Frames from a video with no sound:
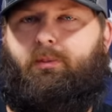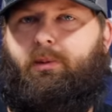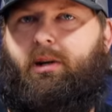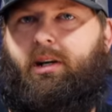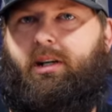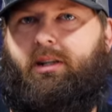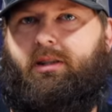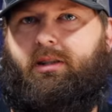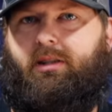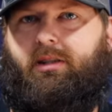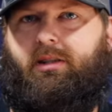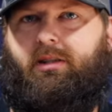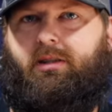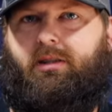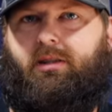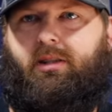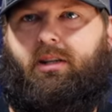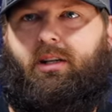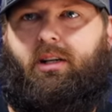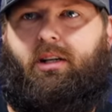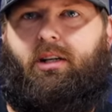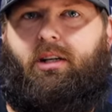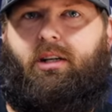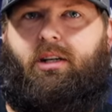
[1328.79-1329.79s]
boxes.
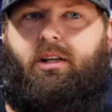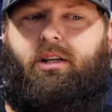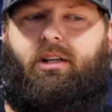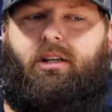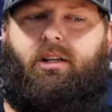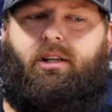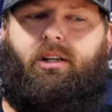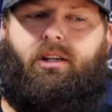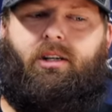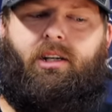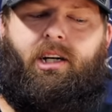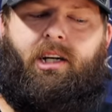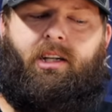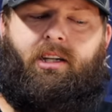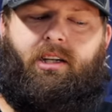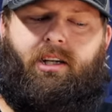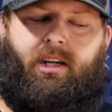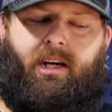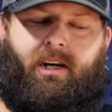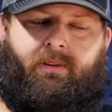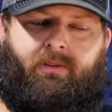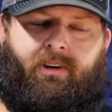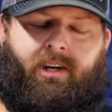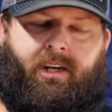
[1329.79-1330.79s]
Uh, and
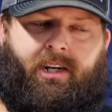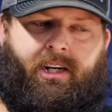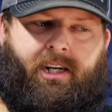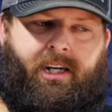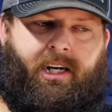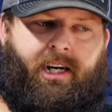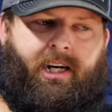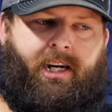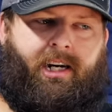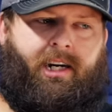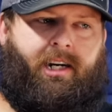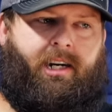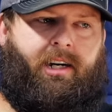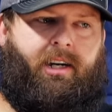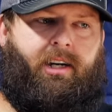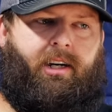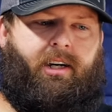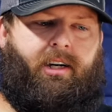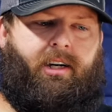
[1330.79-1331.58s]
then I've got a guy